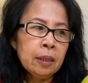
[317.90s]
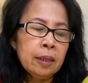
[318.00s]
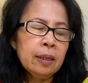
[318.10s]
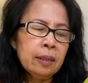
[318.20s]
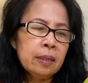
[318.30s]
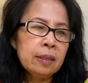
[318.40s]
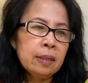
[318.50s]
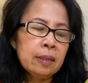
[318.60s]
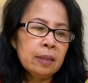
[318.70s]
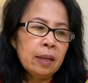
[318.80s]

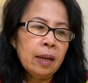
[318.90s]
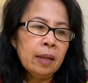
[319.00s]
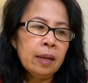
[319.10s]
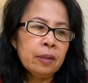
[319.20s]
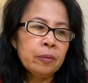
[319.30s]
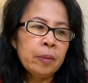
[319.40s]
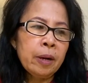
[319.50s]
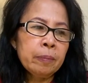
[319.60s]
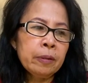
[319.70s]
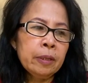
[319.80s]
it's a lot of
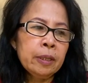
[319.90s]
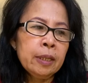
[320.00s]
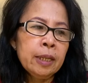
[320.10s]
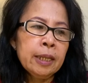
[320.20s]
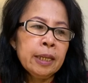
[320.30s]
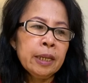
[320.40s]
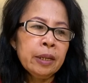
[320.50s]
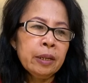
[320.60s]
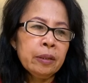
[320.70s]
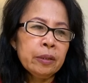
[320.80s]
apple.
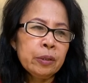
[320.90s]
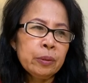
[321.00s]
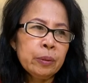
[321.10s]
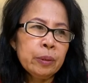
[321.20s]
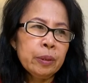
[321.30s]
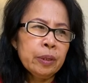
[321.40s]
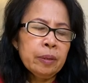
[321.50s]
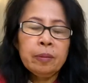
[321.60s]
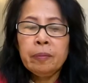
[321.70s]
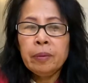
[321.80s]
So
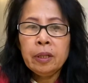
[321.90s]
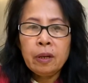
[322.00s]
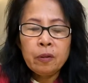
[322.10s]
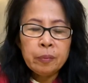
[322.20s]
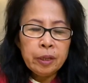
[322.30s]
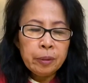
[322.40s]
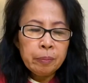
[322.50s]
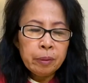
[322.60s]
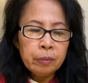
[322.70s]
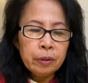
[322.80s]
it depends how many
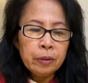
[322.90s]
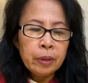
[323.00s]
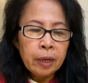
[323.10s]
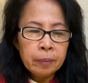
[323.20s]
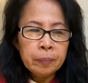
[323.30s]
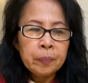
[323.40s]
people you have.